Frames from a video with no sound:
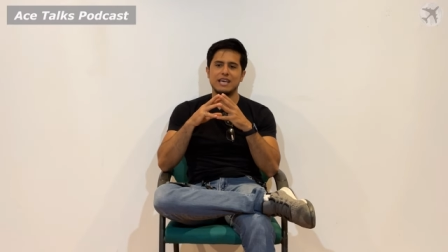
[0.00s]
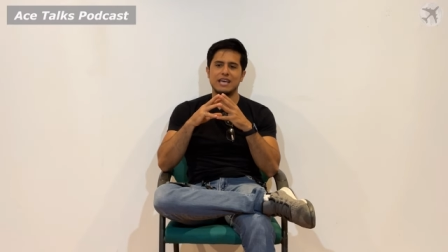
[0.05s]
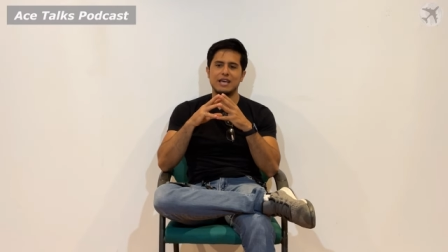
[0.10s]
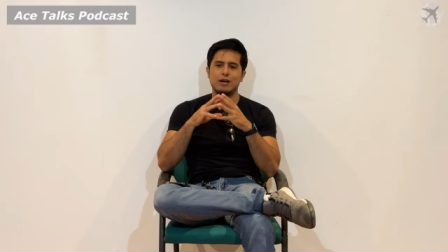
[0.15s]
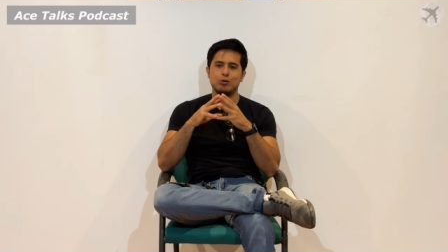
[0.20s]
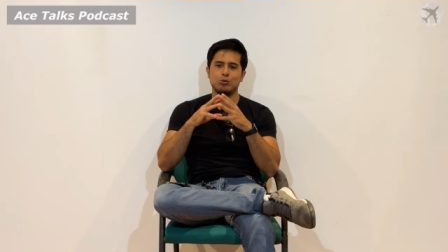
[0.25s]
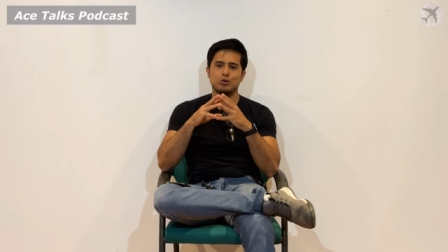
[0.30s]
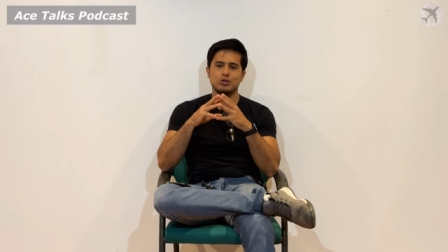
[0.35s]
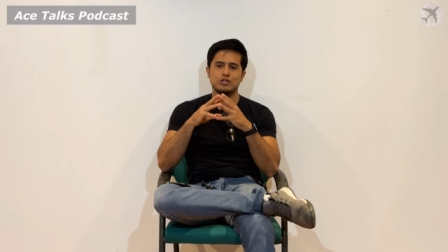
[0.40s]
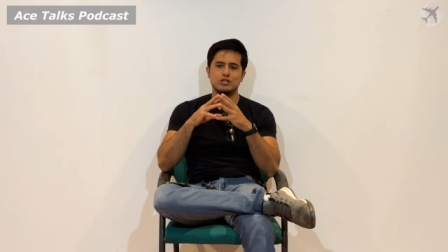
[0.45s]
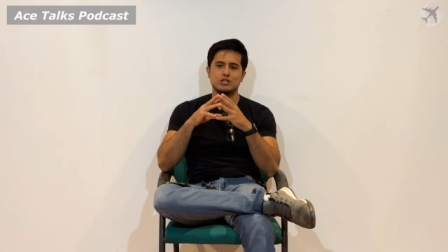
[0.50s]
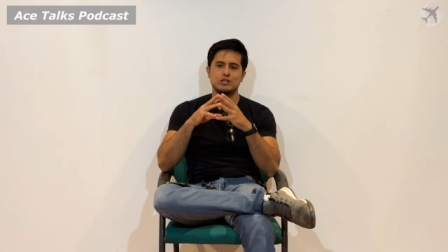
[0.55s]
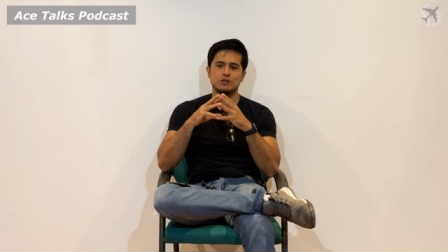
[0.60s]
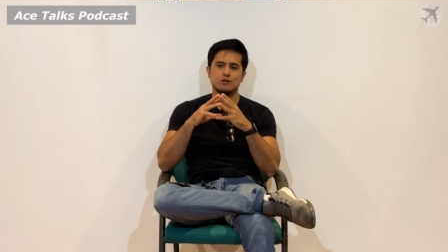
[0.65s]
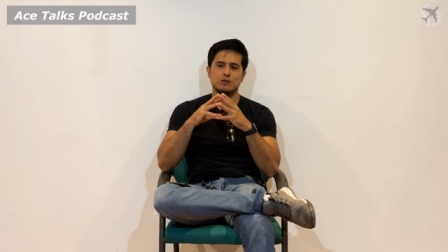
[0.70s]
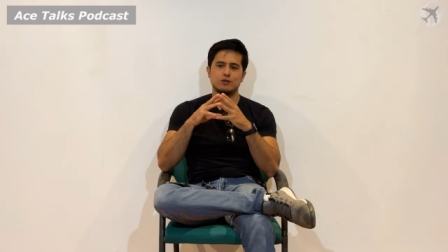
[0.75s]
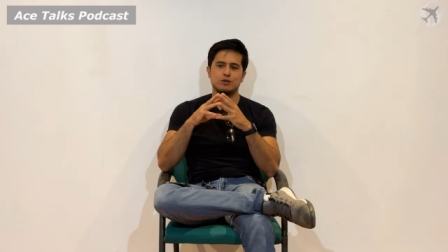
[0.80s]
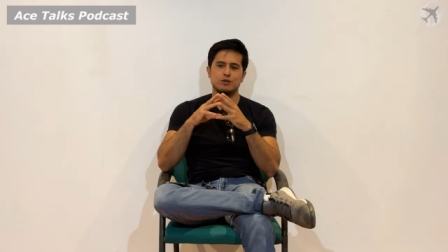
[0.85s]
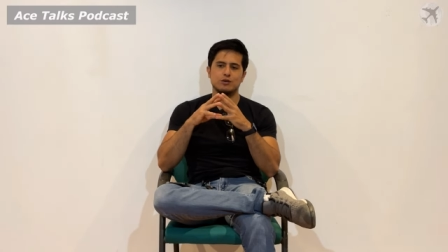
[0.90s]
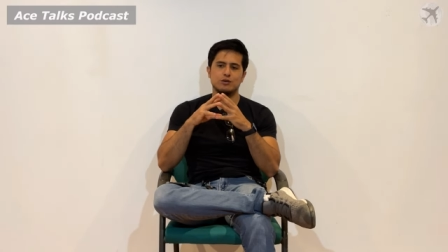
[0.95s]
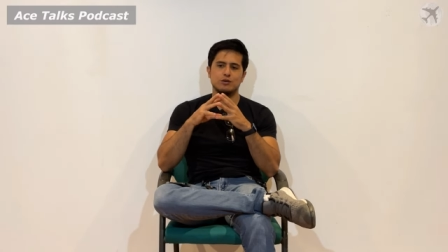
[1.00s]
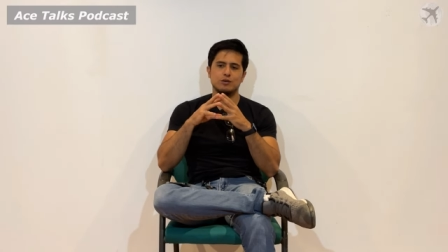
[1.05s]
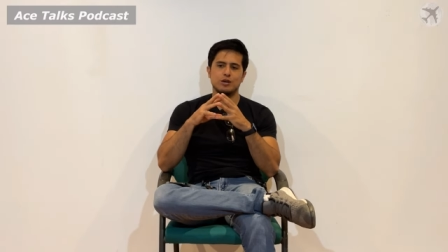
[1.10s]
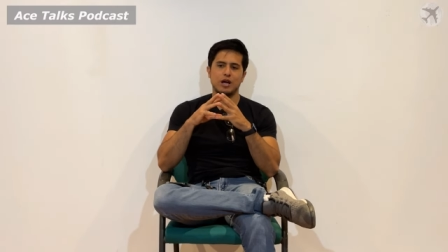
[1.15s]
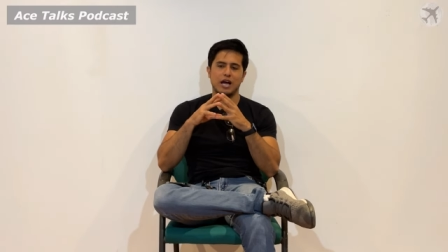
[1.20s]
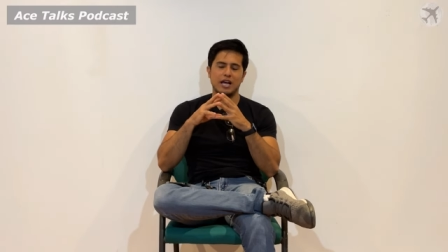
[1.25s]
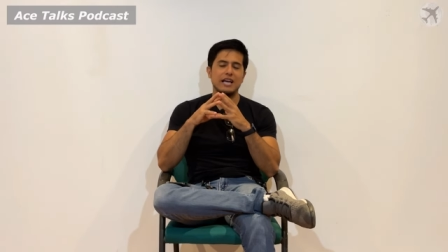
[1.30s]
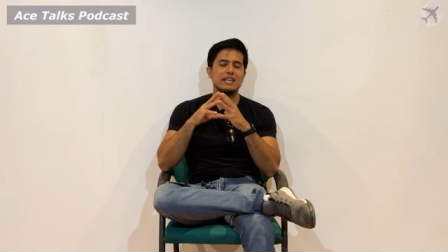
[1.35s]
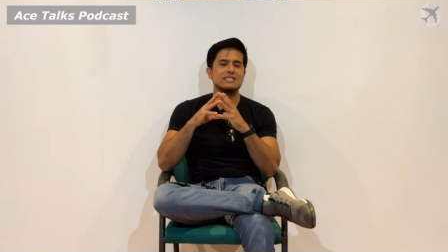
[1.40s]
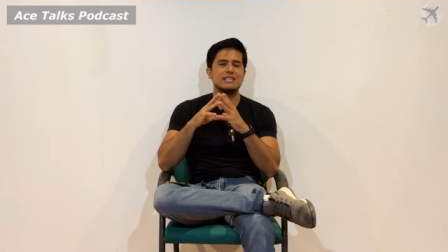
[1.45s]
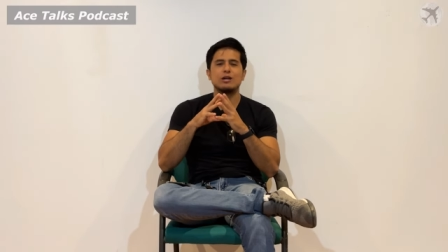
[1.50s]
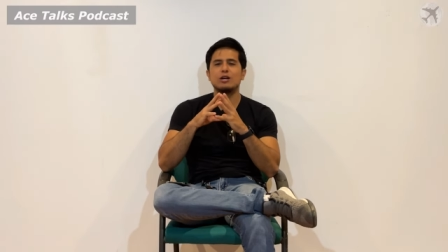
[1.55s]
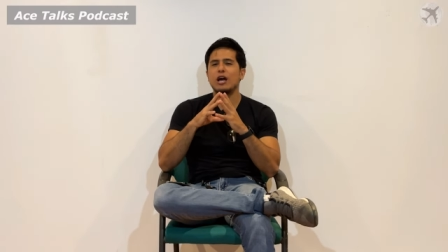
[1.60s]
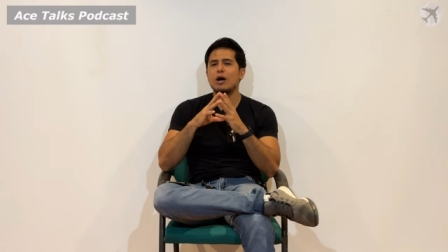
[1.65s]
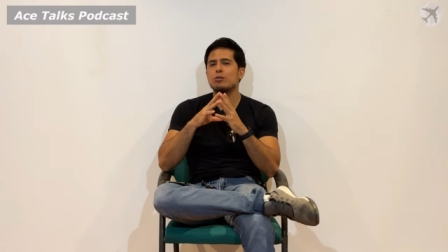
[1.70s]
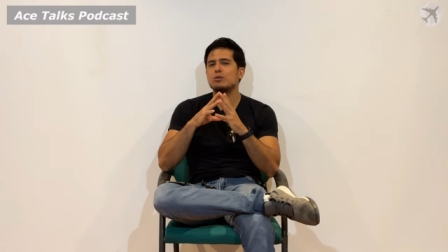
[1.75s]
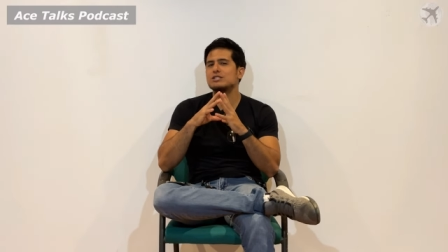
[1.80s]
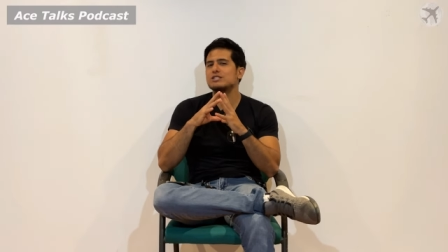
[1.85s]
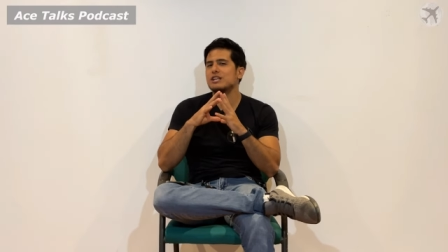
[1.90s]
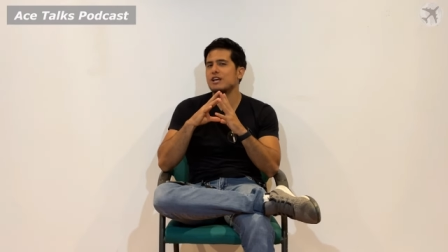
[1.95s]
it was, I guess I, I
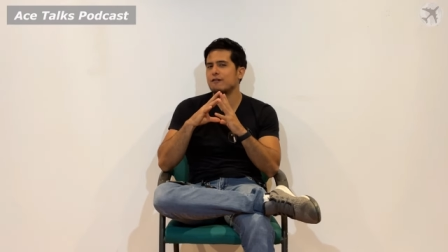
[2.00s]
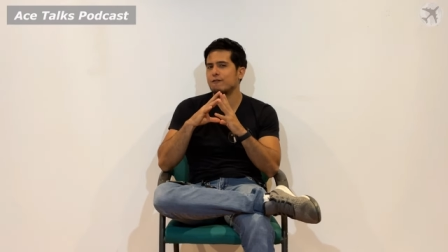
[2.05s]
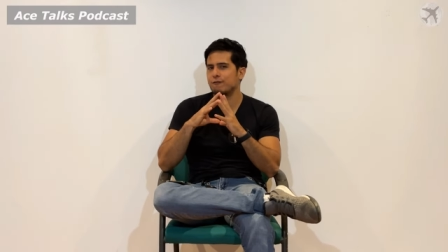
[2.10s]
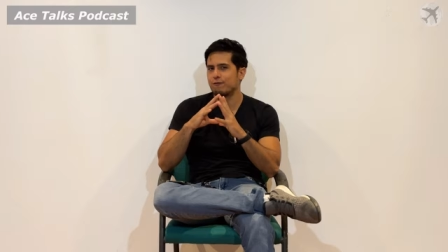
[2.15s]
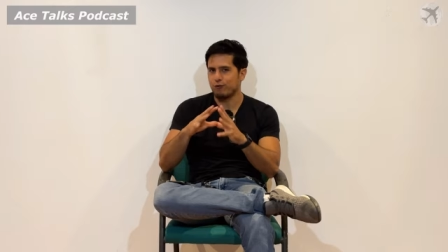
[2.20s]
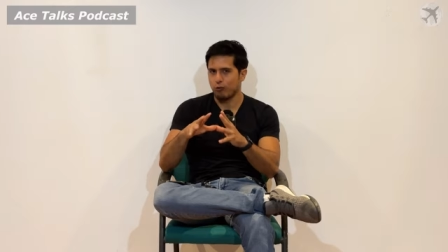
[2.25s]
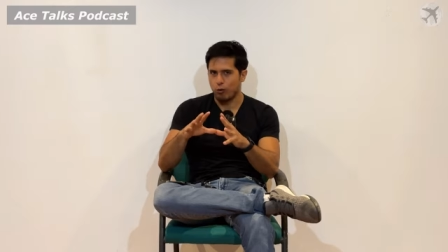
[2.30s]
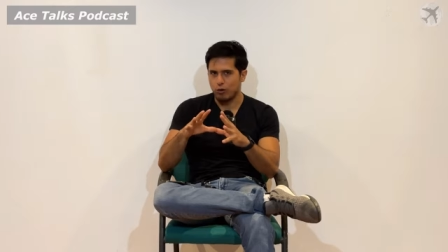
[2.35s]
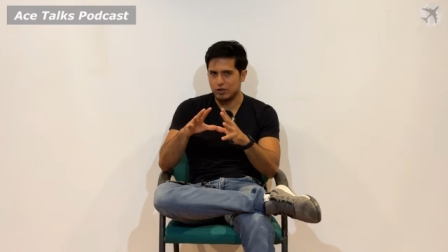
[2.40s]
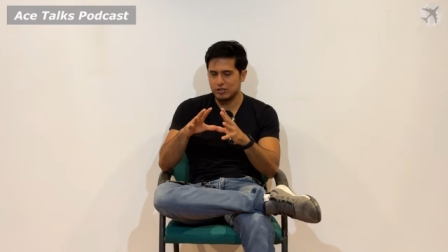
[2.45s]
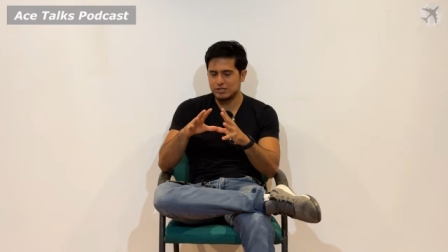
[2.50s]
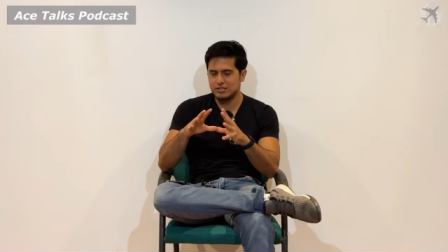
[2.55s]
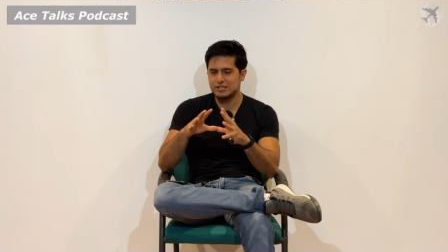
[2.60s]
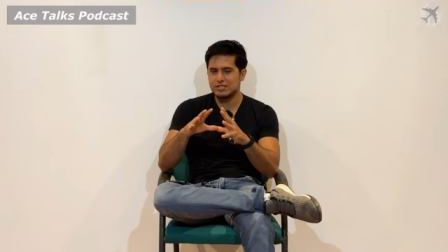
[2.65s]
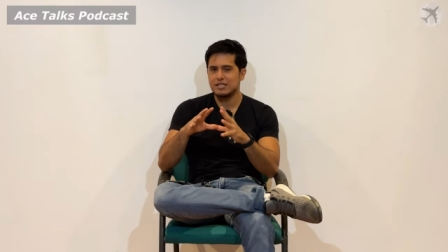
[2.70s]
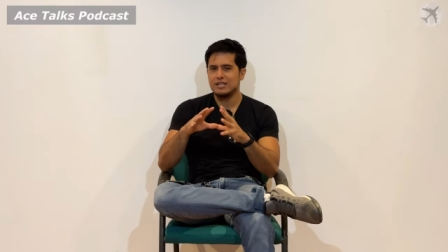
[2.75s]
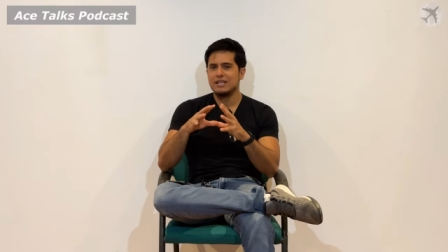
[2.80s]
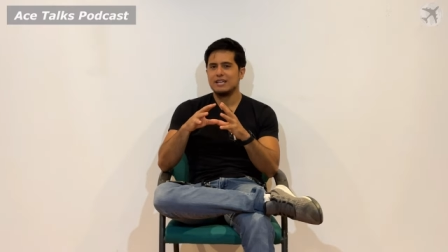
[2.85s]
would say, forced.